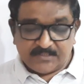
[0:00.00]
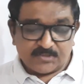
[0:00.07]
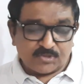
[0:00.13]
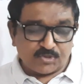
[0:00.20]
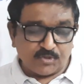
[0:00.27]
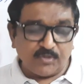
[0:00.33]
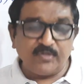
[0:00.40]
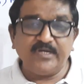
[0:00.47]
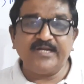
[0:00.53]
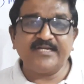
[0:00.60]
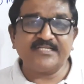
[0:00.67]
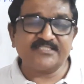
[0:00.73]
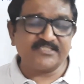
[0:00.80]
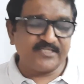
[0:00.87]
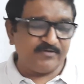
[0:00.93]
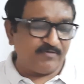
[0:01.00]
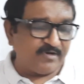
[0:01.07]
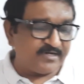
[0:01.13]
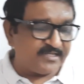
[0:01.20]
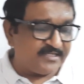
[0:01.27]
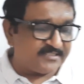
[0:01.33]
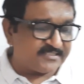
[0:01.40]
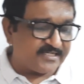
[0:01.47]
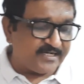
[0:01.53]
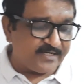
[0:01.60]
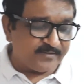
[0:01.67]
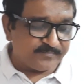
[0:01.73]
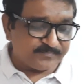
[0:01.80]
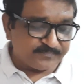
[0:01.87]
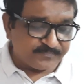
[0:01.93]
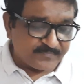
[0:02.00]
So let us see what he said,